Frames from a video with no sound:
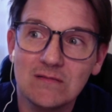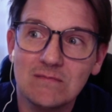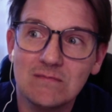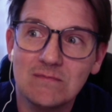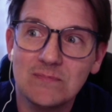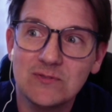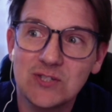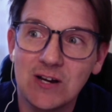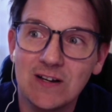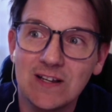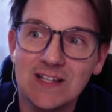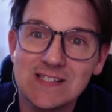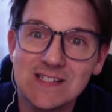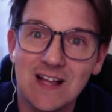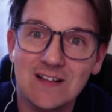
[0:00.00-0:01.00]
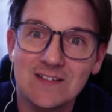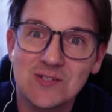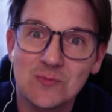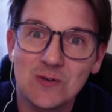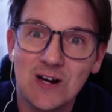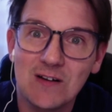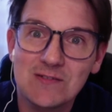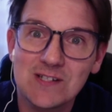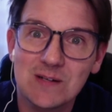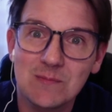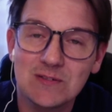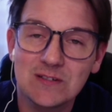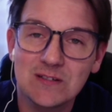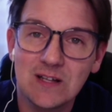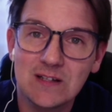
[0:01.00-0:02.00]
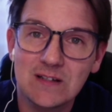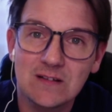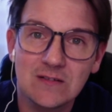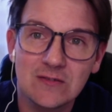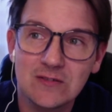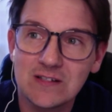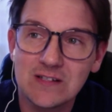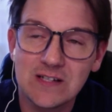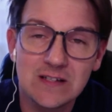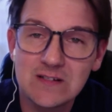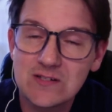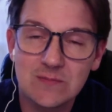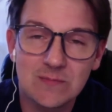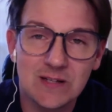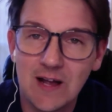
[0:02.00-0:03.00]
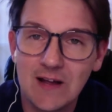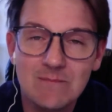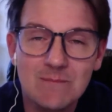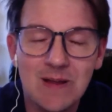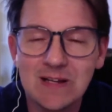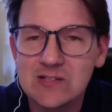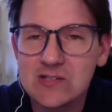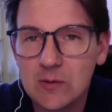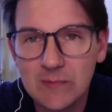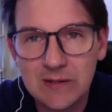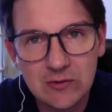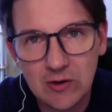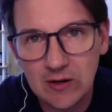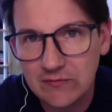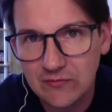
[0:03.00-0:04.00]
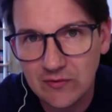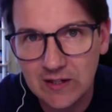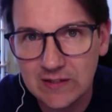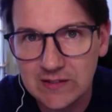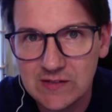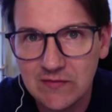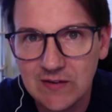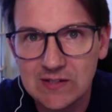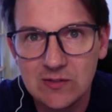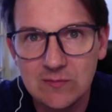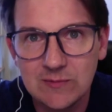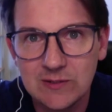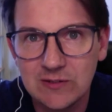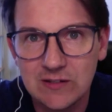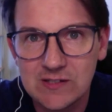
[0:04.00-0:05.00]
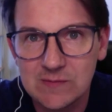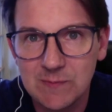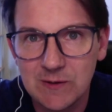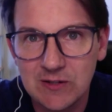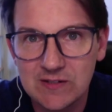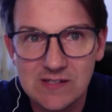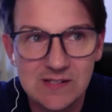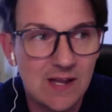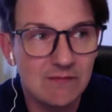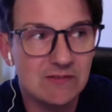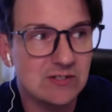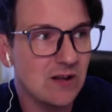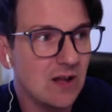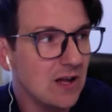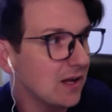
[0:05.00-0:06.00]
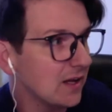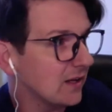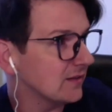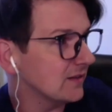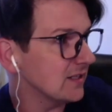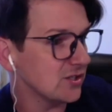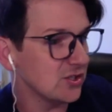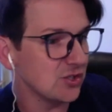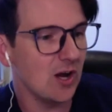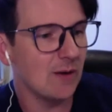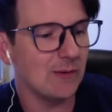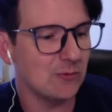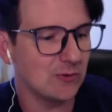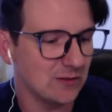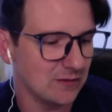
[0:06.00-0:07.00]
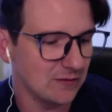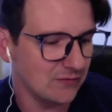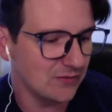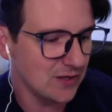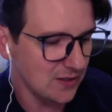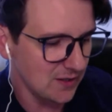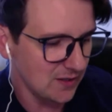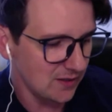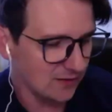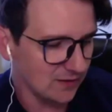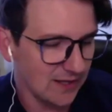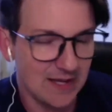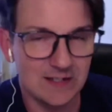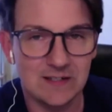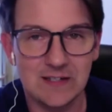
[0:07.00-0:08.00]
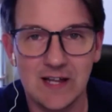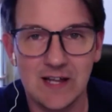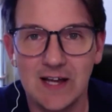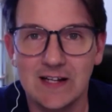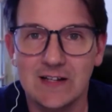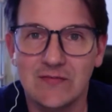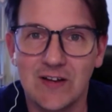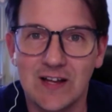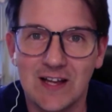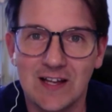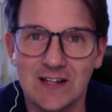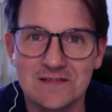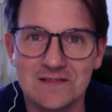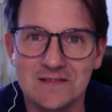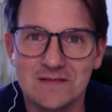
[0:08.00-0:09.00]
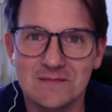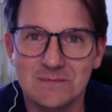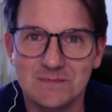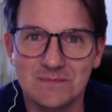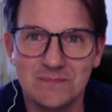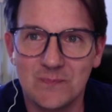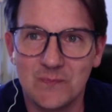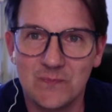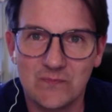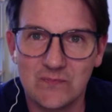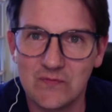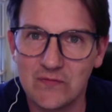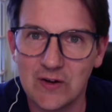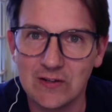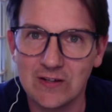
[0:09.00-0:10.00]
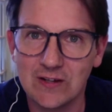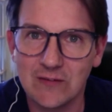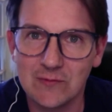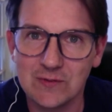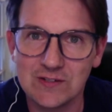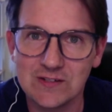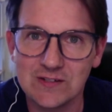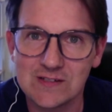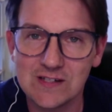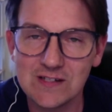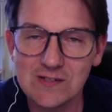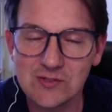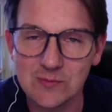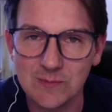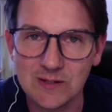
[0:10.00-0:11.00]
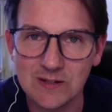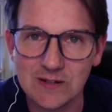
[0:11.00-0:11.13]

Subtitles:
sharing his talents to where I was able to like learn the instrument. I've made so many great friends. I've had so many good experiences. I have this job I wouldn't have landed at if I hadn't fell in love with this instrument.